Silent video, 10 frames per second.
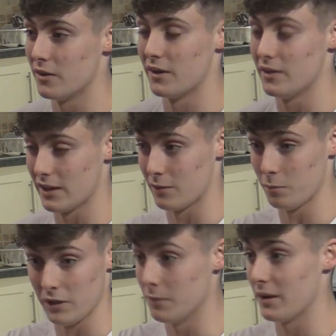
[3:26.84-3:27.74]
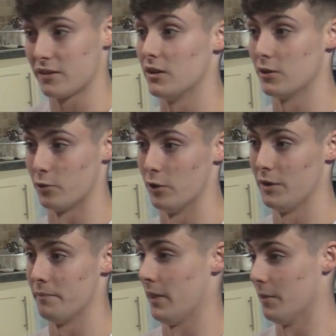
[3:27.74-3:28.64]
not, like, he makes a lot of
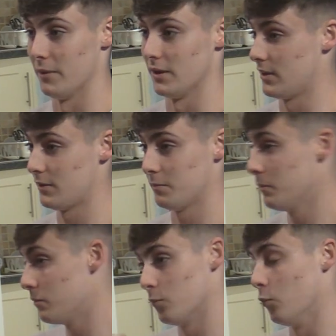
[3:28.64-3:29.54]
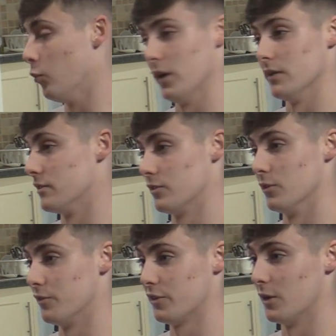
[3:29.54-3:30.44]
grime, I make weird
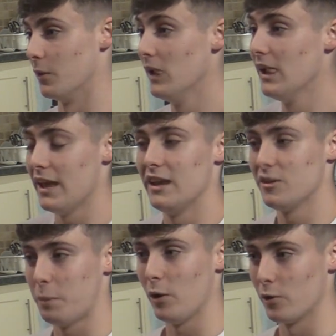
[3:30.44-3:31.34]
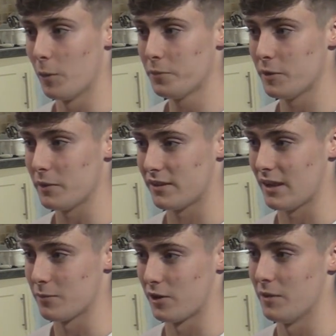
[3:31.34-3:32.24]
stuff. So it is polar opposite, but at the
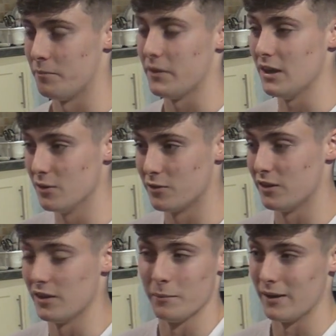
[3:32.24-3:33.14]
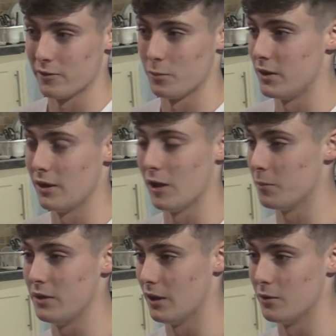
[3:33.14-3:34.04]
same time, he mentor me, help
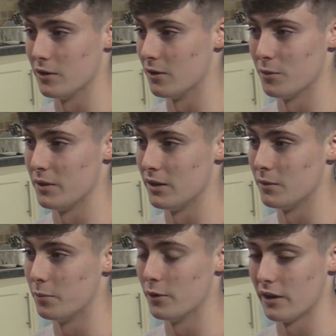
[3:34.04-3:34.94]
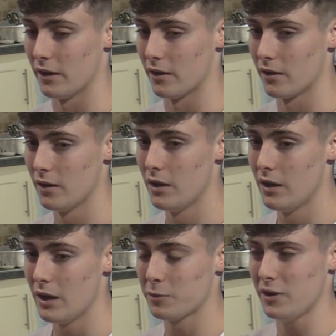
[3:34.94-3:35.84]
me out, you know what I mean? But it
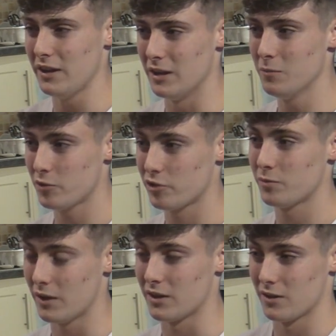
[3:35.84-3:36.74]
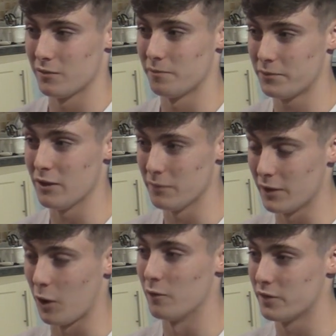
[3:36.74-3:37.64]
was kind of him just like kind of giving me the
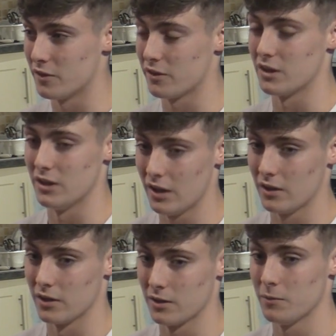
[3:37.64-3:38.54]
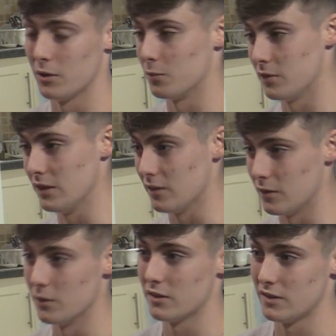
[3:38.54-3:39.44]
confidence, like, like, you know, need to
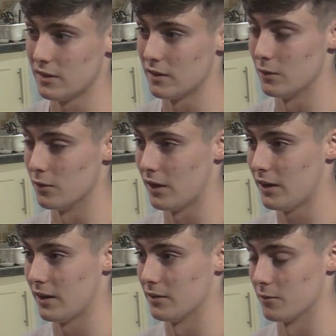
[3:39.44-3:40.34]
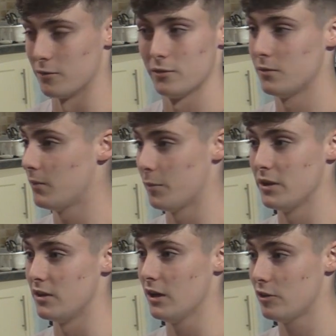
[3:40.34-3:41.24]
do this, need to do that. And I
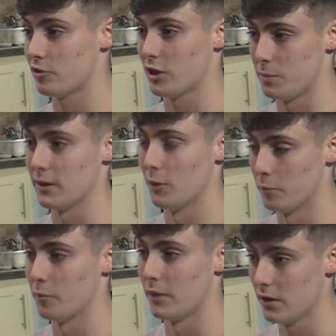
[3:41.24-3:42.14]
mean, just kind of picking it up from